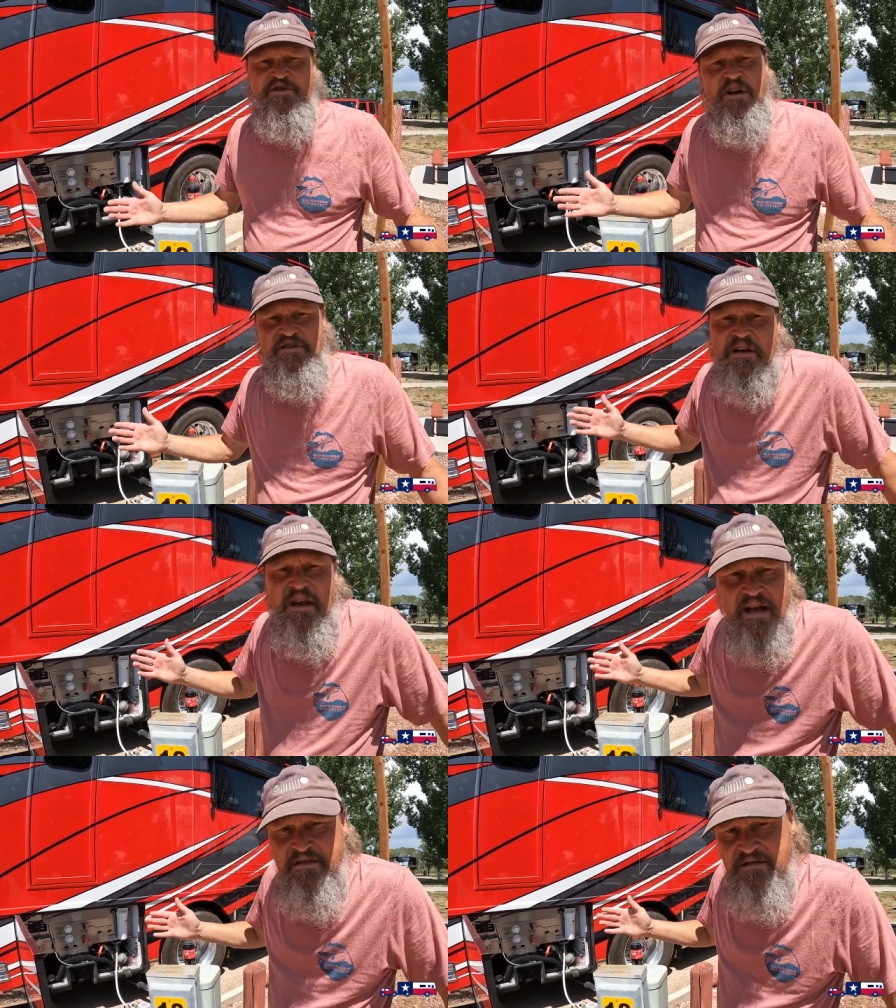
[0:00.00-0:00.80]
just in
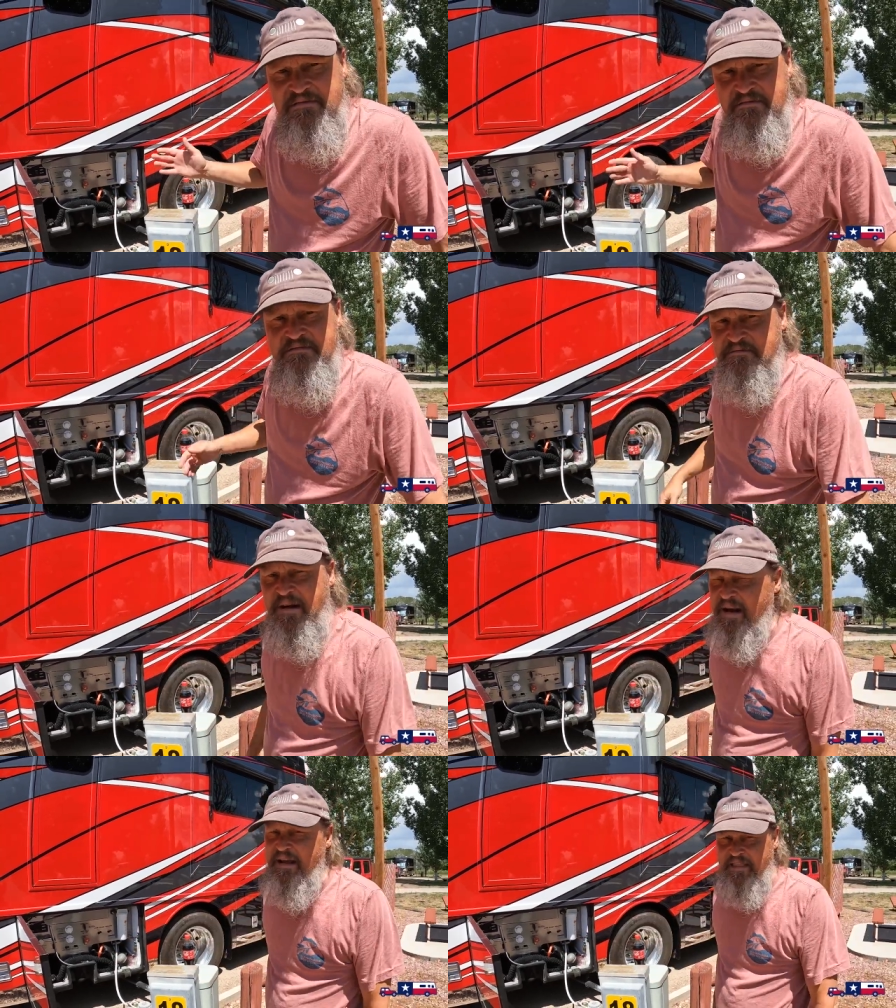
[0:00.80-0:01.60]
case.
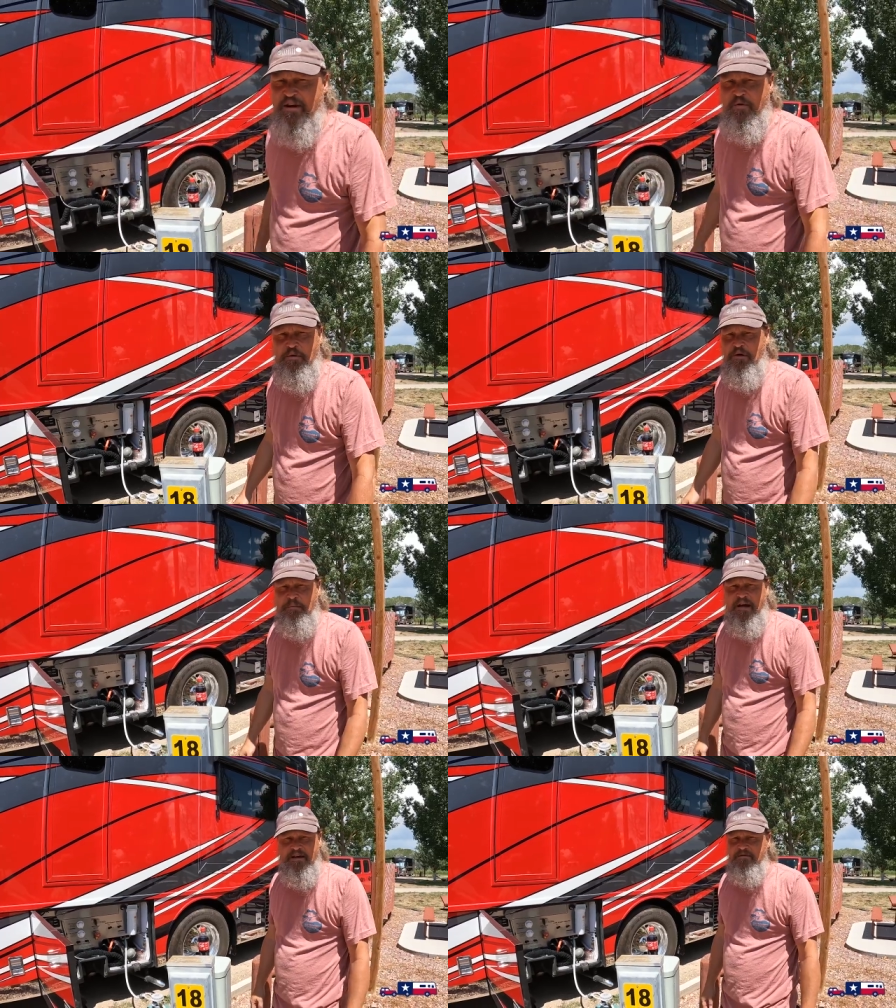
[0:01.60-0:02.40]
But I think we would have made